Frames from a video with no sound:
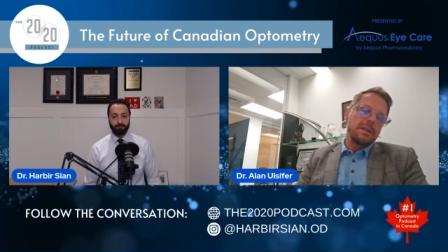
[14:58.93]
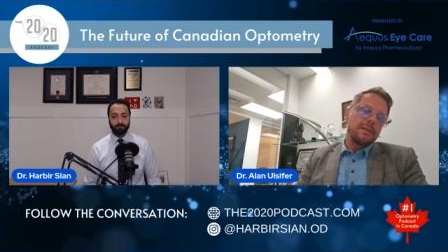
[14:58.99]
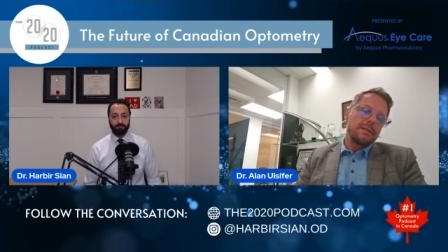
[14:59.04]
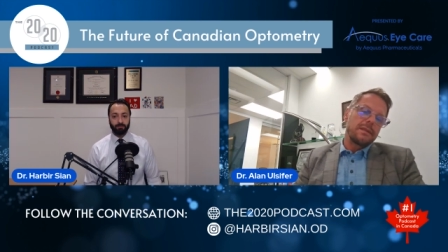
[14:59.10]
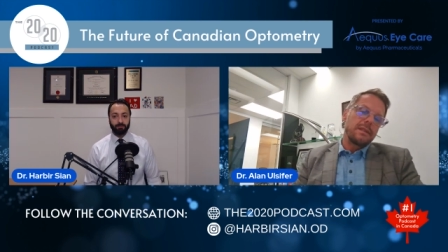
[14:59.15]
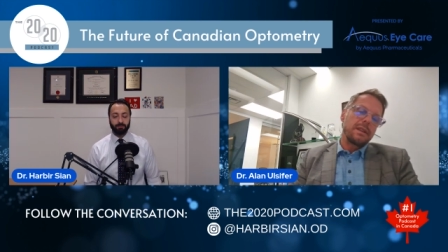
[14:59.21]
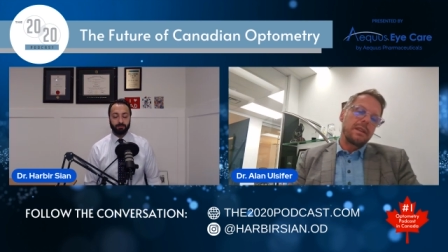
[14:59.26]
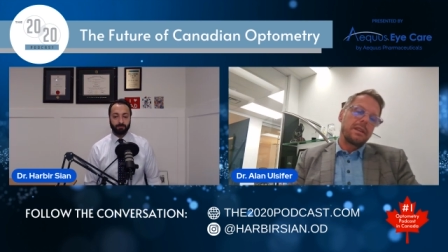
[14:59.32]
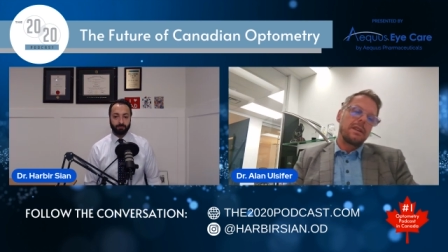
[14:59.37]
of
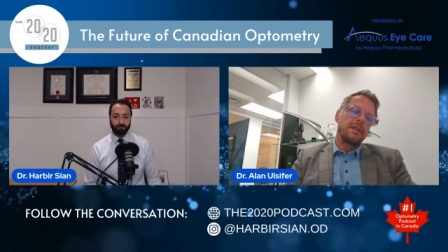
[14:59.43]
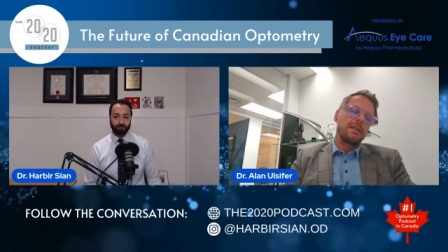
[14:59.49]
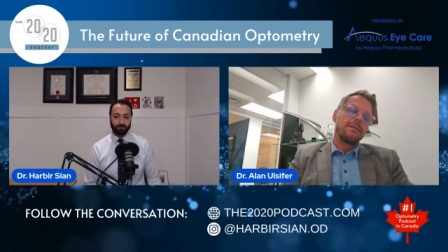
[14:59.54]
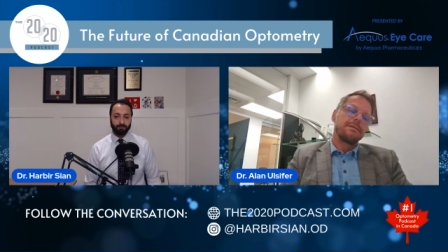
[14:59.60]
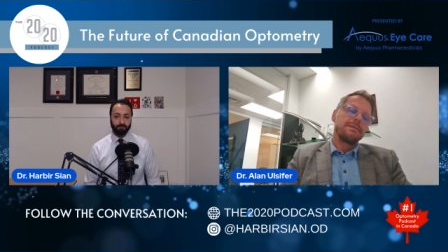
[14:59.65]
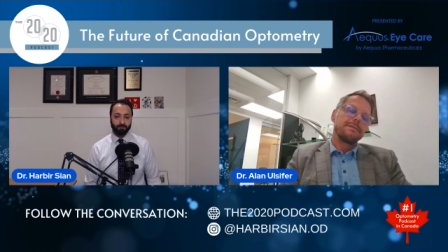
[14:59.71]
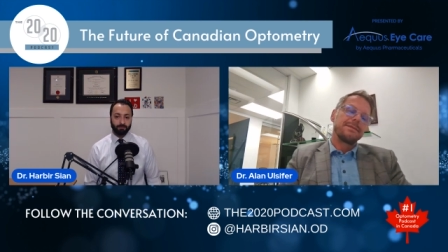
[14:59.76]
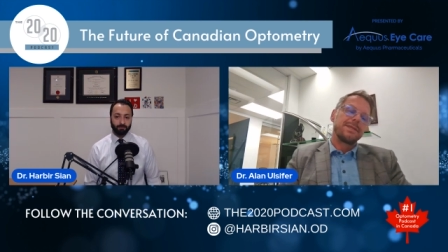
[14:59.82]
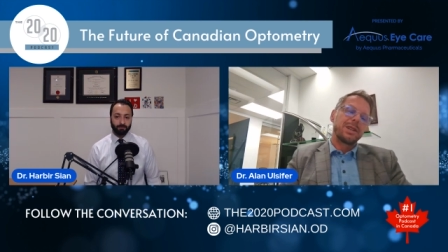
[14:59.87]

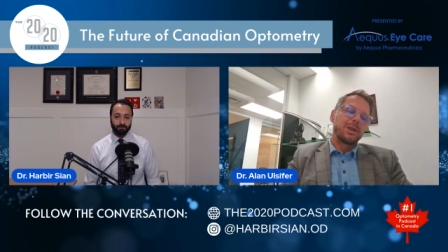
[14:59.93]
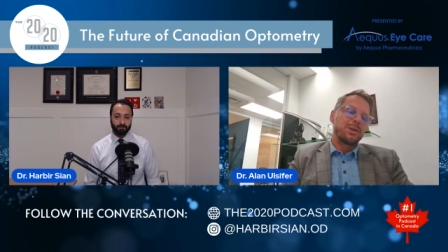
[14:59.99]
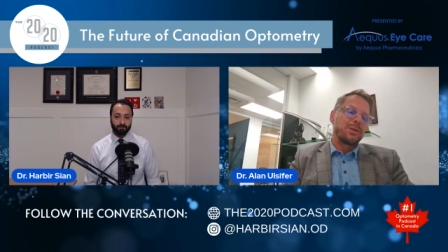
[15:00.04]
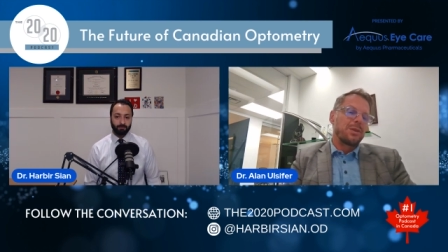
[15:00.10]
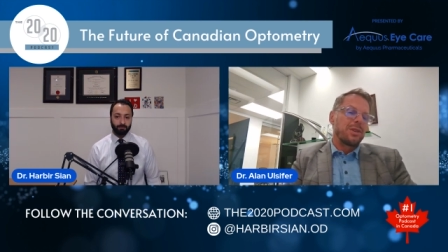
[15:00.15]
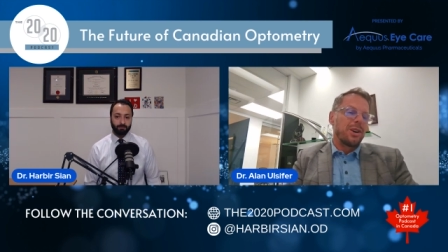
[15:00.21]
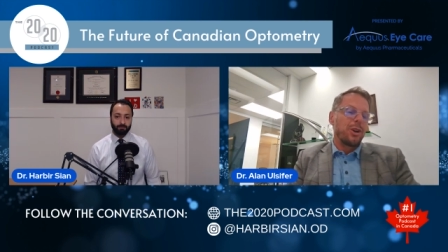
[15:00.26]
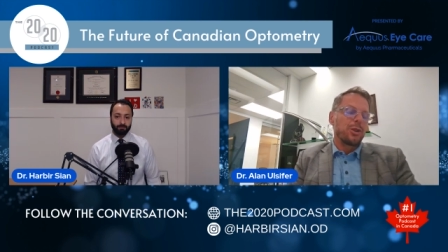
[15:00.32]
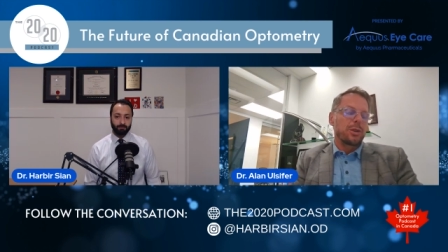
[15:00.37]

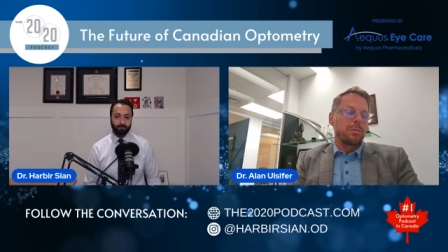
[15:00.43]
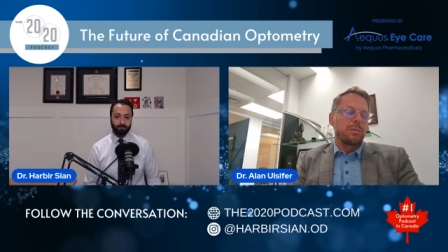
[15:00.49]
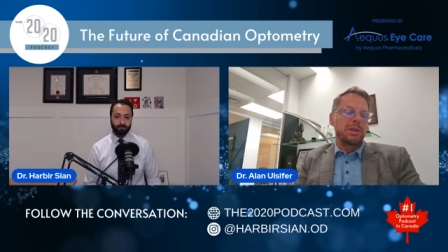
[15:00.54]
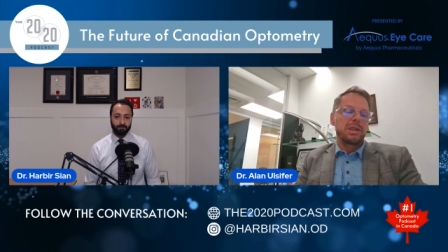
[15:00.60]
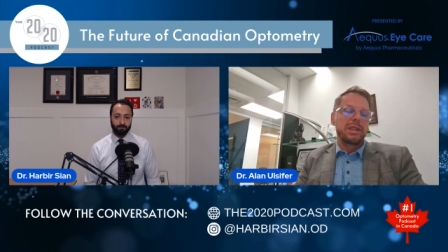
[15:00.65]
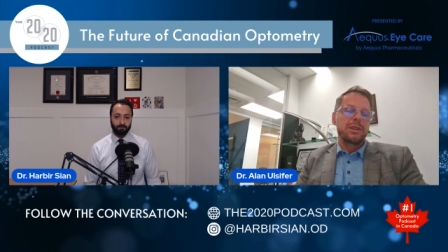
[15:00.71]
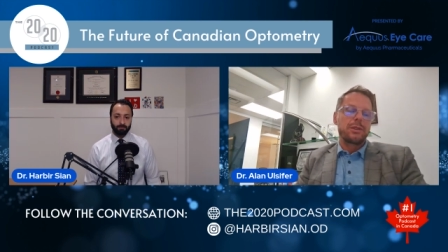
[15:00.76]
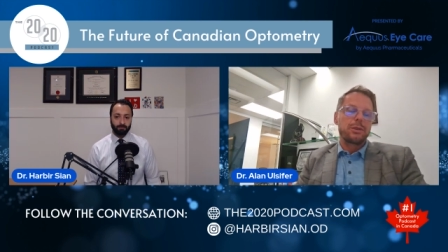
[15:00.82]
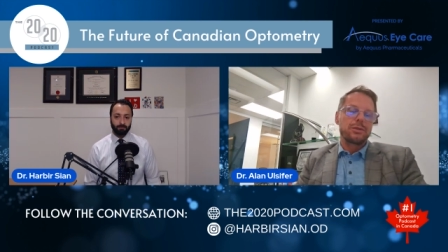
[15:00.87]

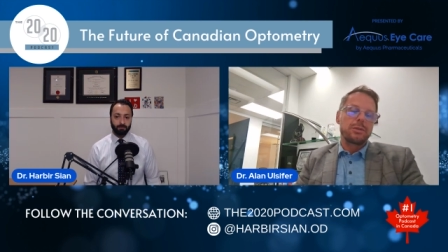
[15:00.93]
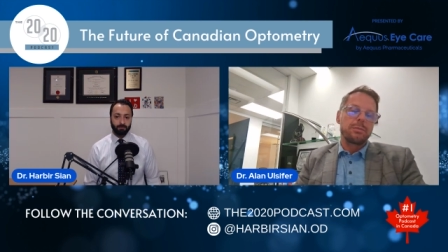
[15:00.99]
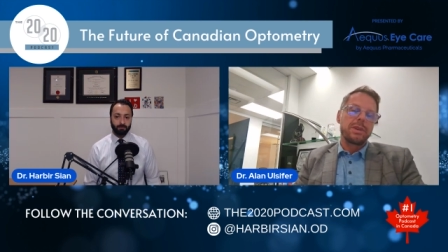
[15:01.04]
ultimately there's a